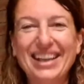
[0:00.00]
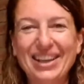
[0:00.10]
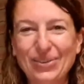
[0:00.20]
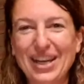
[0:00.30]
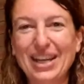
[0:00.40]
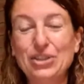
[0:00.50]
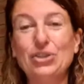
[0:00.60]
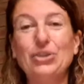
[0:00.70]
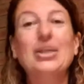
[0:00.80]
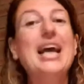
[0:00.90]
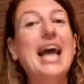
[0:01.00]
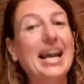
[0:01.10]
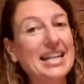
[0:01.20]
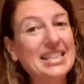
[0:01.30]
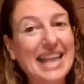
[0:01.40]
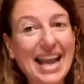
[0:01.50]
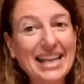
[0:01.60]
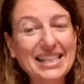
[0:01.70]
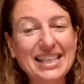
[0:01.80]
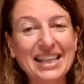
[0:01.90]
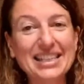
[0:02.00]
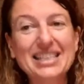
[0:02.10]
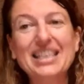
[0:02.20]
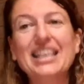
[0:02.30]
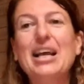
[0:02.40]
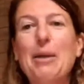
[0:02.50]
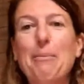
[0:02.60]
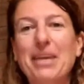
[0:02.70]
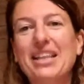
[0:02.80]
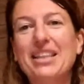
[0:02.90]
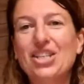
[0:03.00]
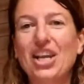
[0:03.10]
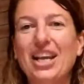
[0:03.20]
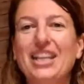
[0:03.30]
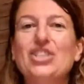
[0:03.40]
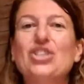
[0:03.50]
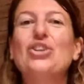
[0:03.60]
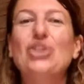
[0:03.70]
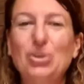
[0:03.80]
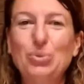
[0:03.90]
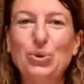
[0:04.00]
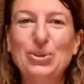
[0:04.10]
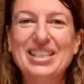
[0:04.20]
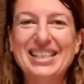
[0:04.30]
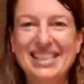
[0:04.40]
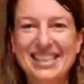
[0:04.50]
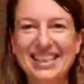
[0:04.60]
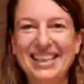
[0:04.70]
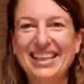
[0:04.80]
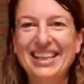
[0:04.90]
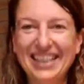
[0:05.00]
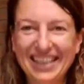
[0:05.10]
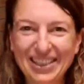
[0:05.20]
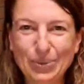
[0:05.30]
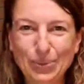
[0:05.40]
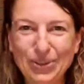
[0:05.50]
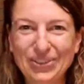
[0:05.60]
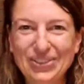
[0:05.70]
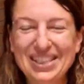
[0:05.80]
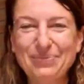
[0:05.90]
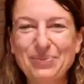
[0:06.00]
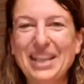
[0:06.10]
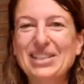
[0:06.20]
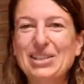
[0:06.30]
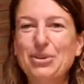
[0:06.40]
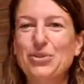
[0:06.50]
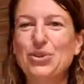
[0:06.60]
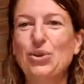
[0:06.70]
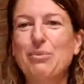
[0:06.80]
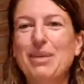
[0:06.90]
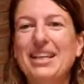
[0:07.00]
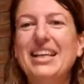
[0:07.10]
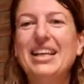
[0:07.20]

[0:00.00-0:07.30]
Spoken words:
around you. And as Gandhi says, be the change you want to see in the world. Thank you so much for joining me.